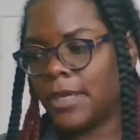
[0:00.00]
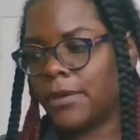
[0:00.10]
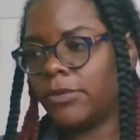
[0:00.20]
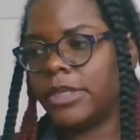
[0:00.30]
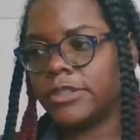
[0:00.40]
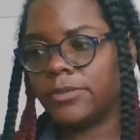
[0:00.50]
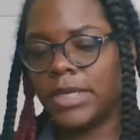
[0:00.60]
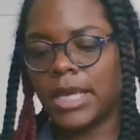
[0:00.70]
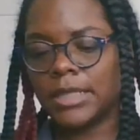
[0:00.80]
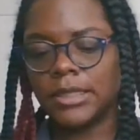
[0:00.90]
Because we
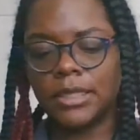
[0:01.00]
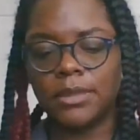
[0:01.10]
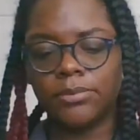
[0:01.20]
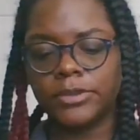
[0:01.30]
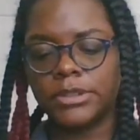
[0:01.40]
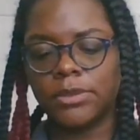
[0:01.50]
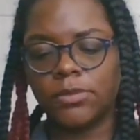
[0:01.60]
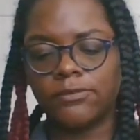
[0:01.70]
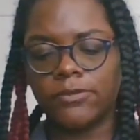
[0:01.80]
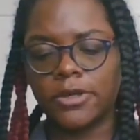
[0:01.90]
have the Empress in
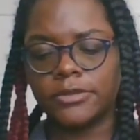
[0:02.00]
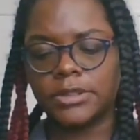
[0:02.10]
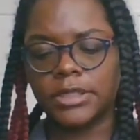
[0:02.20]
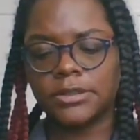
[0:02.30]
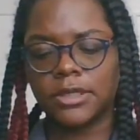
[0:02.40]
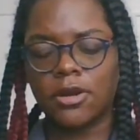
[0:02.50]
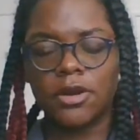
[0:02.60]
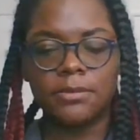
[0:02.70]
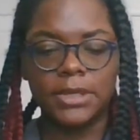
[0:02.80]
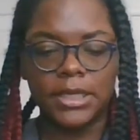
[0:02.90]
reverse. That's the
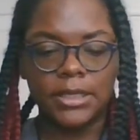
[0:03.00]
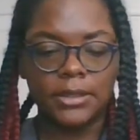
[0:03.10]
karmic.